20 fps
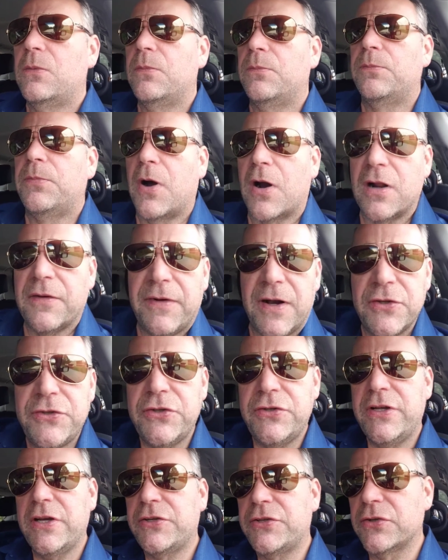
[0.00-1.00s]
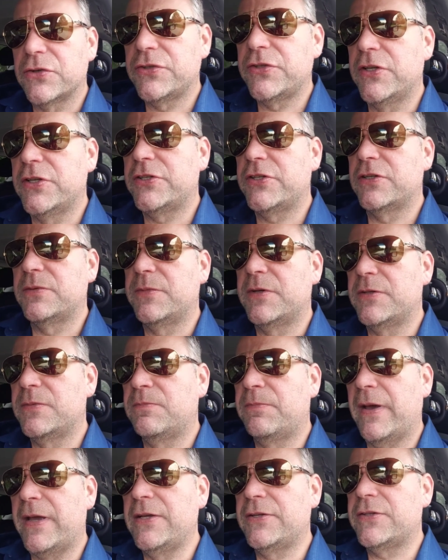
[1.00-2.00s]
Part of our judicial system is
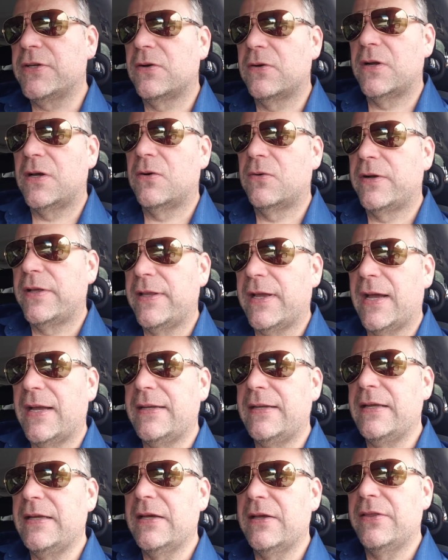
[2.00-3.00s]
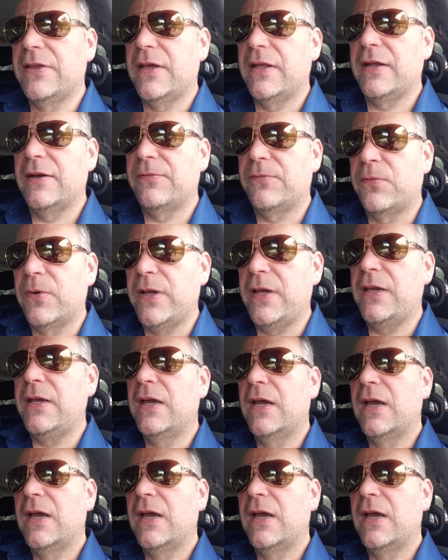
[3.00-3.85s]
based on an idea that if we